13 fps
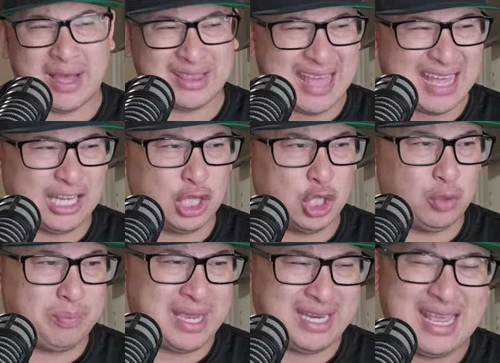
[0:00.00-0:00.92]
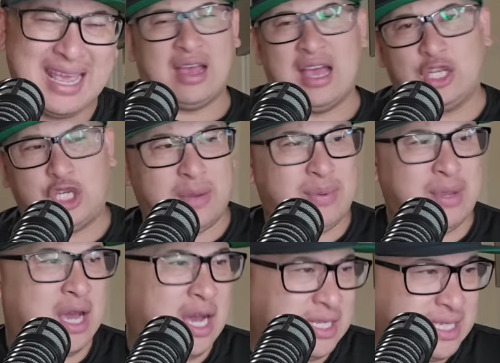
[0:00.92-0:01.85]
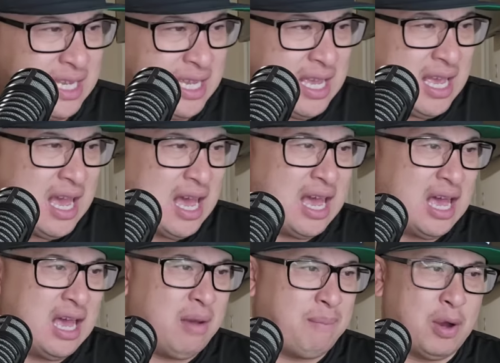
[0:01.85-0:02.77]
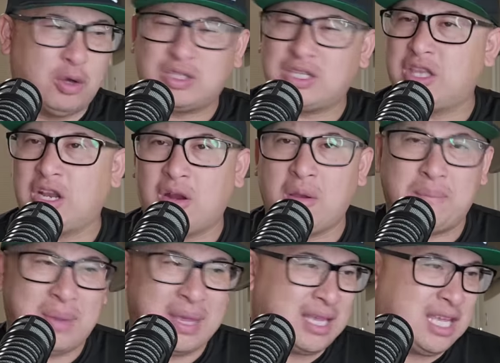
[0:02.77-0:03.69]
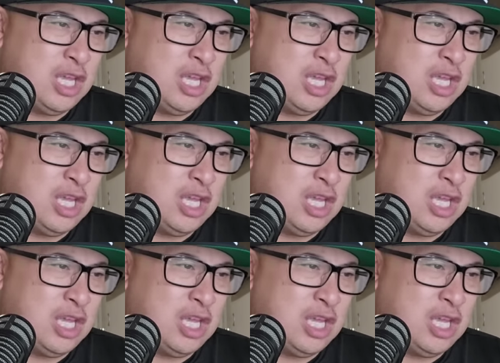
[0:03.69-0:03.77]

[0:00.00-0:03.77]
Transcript: about that a little bit. Uh, JB Hunt uh, post their big